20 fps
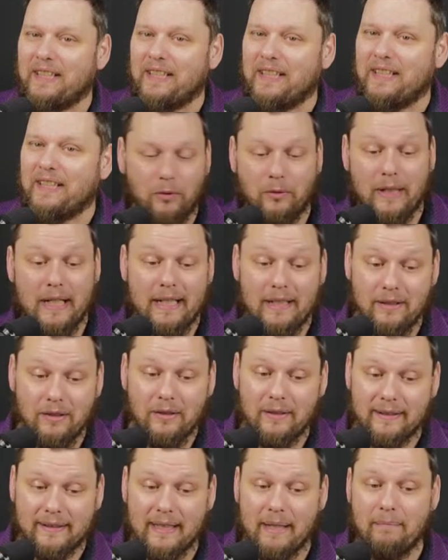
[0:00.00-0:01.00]
So Greek can do
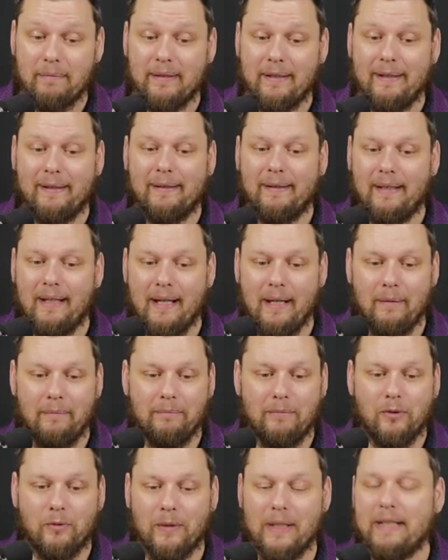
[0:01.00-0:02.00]
the same thing.
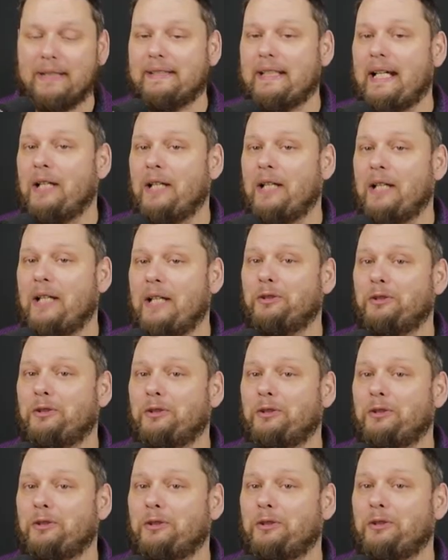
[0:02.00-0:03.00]
Greek's adjectives
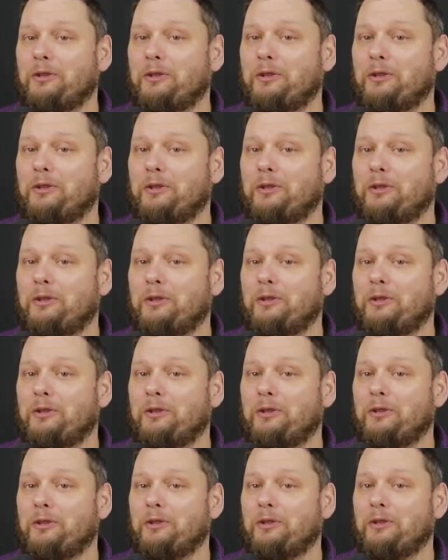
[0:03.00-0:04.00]
are very flexible in this
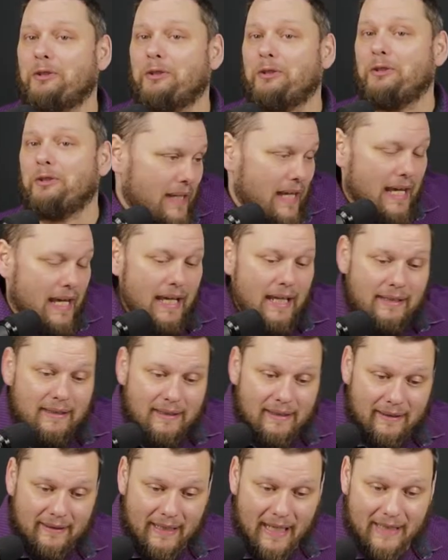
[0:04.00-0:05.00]
way. And
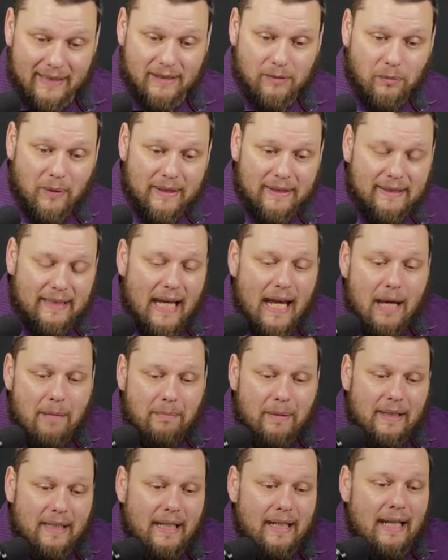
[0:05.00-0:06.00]
that's what's
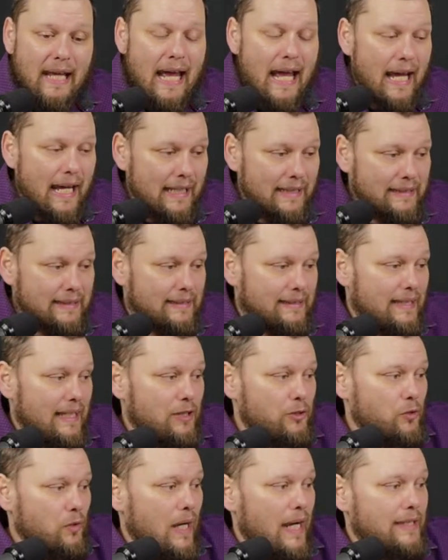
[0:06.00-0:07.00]
happening as they
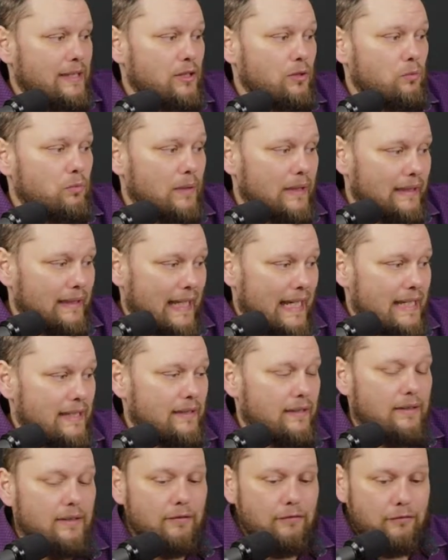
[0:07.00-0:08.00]
try to
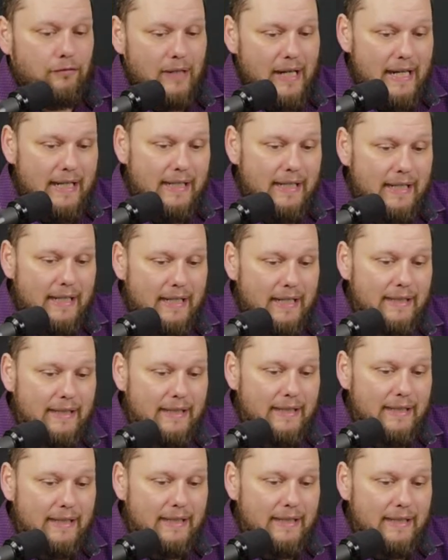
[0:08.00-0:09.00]
relate the phrase
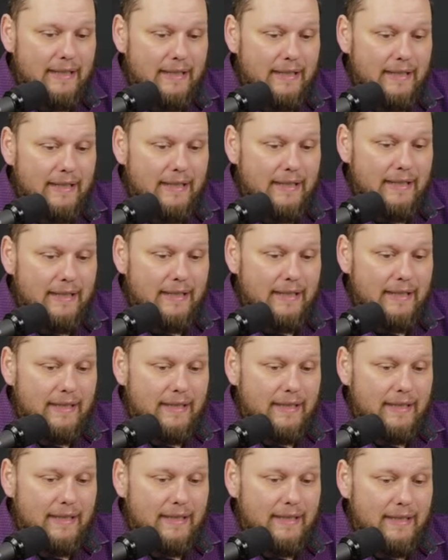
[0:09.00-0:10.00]

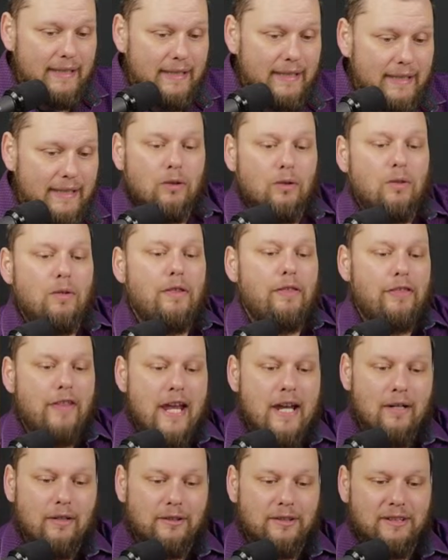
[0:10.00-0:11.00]
monogenhs to
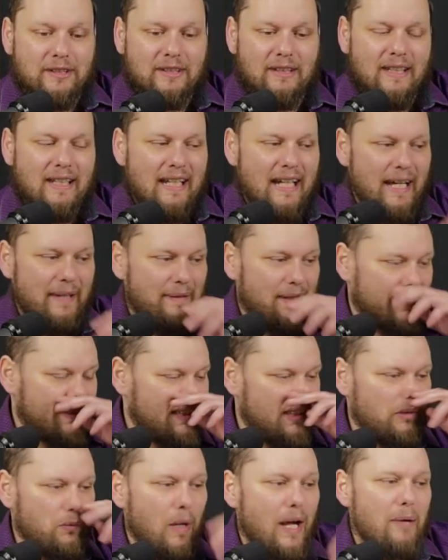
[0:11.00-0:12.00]
theos. And this
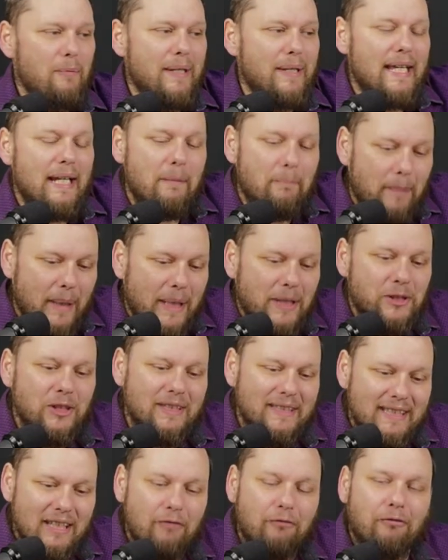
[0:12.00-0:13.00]
is why we get a bunch
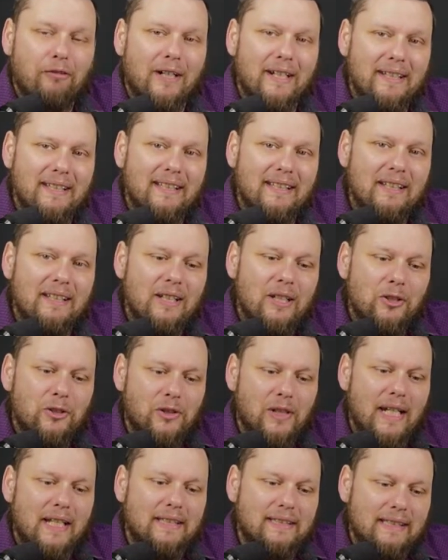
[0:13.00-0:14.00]
of different
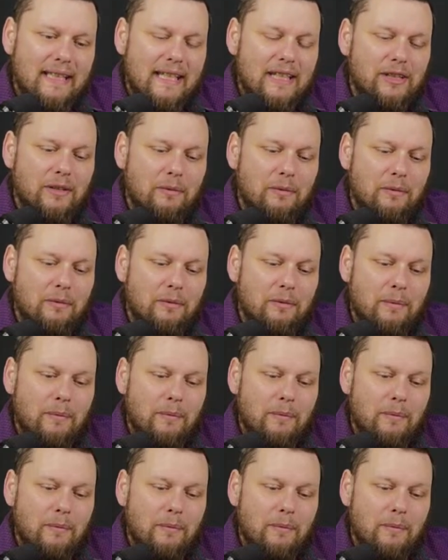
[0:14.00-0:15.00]
translations. We never
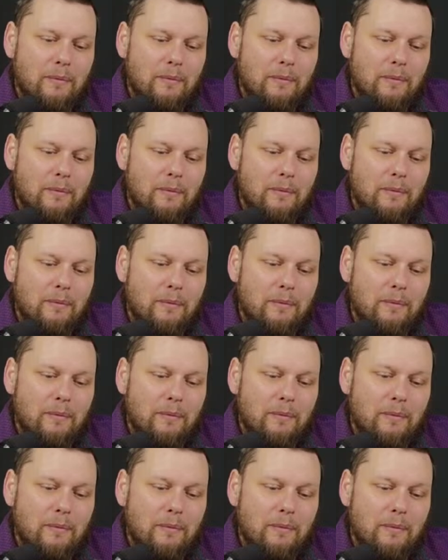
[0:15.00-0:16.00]
get different
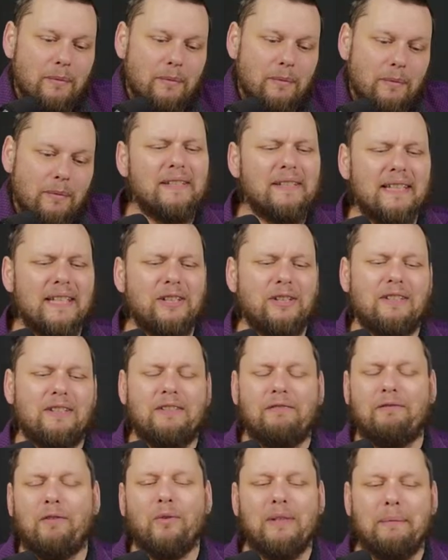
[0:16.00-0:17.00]
translations
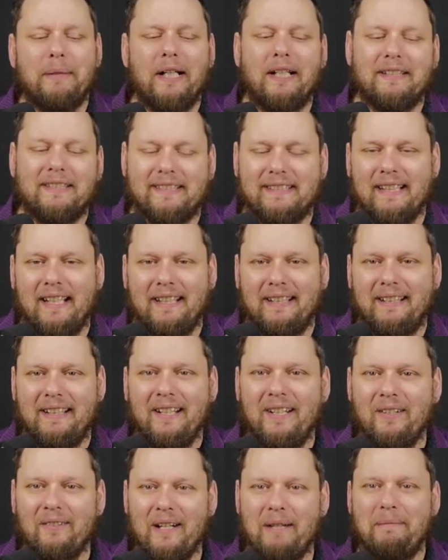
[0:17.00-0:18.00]
of only begotten Son,
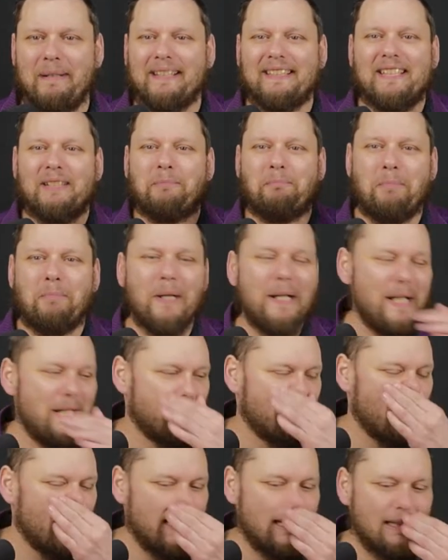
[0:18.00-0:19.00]
right? Because it's
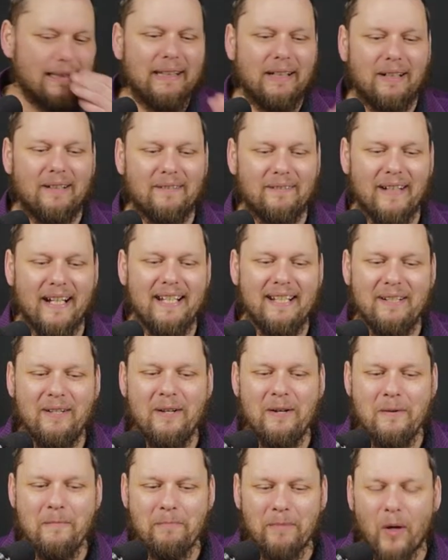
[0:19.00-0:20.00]
pretty clear, right?
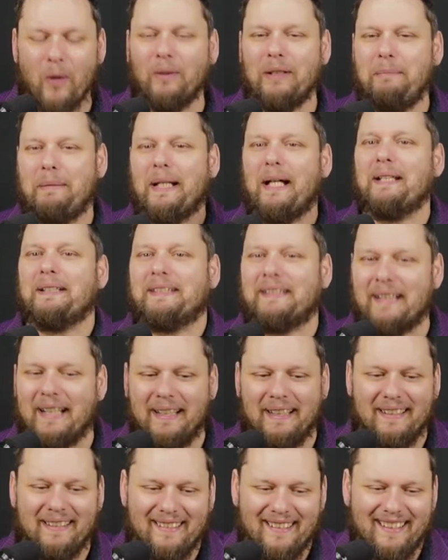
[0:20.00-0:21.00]
Only begotten
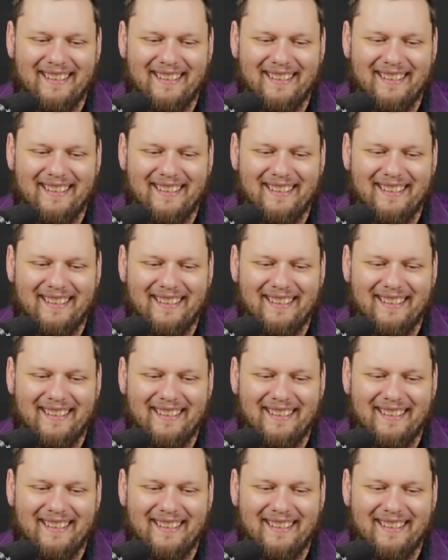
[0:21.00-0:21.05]
Son.